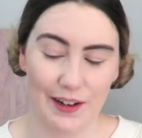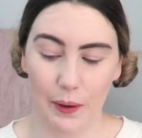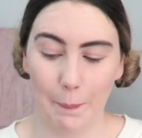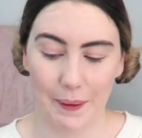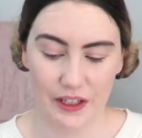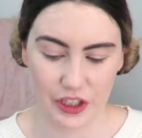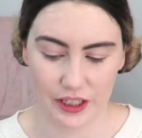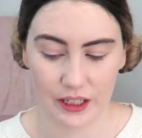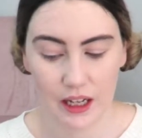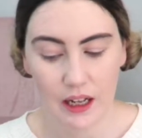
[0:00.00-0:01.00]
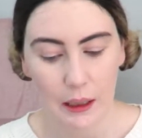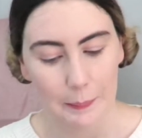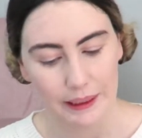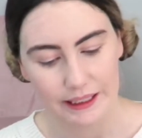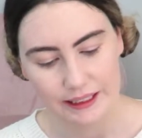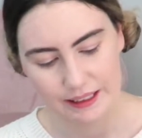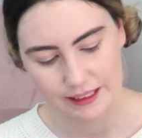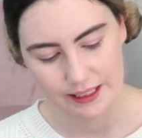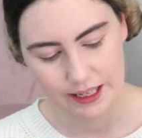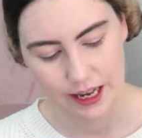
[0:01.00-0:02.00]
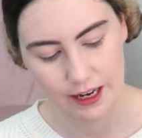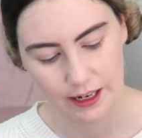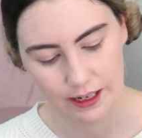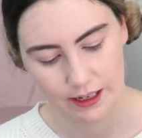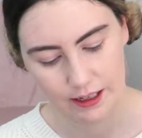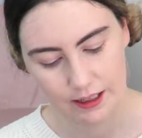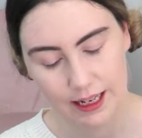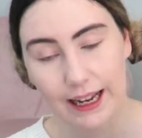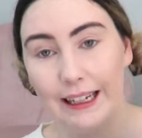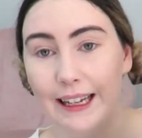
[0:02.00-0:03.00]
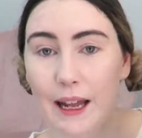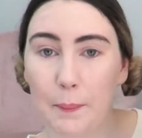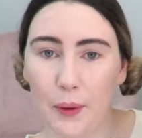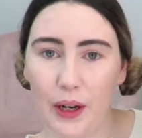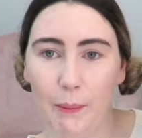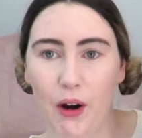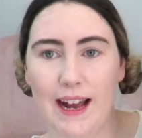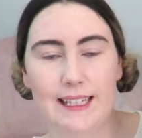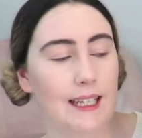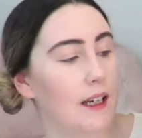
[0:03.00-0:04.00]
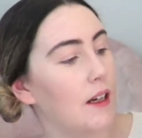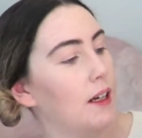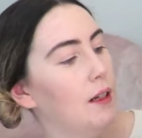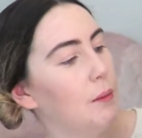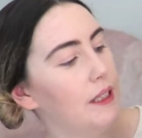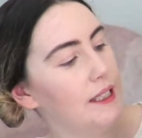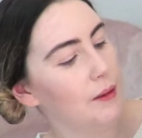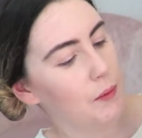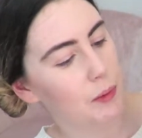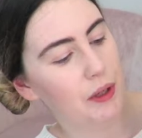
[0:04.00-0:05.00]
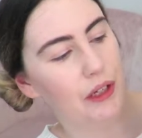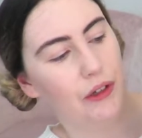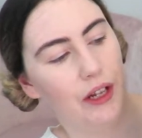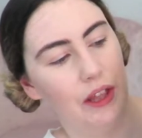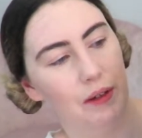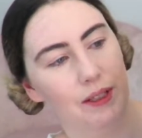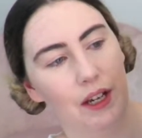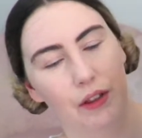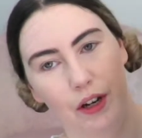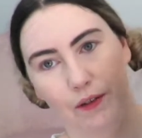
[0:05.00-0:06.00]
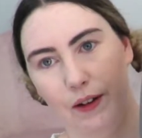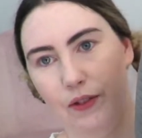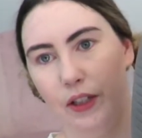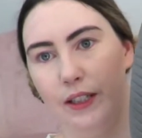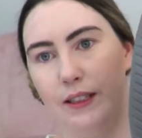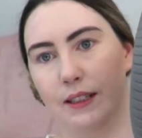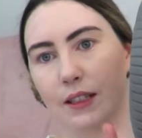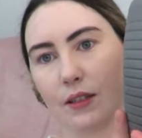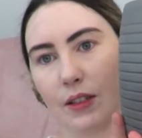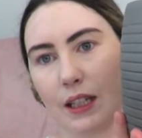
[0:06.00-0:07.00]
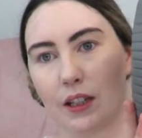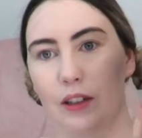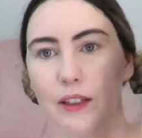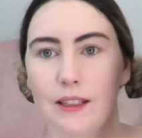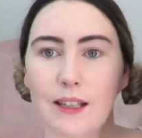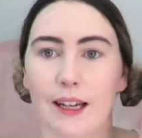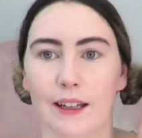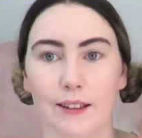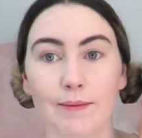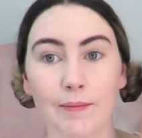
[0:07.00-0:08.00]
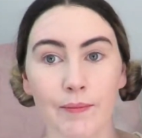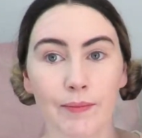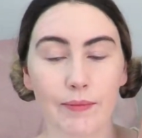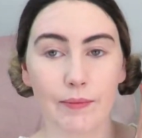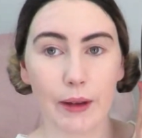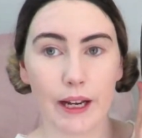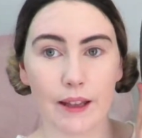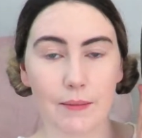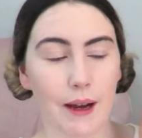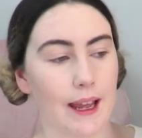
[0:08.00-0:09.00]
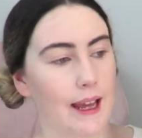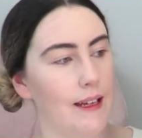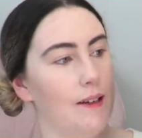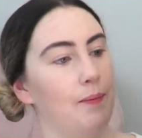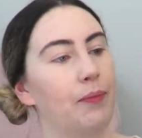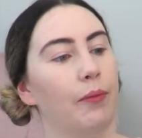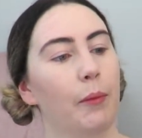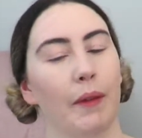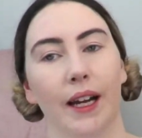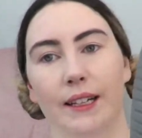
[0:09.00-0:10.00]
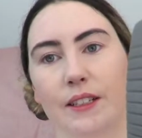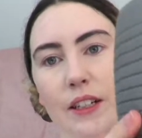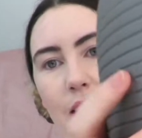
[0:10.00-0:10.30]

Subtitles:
on a budget because they can get pretty pricey. But this one was pretty good. I think it was like $35. It's really cute. It's like bigger than my head and it's got a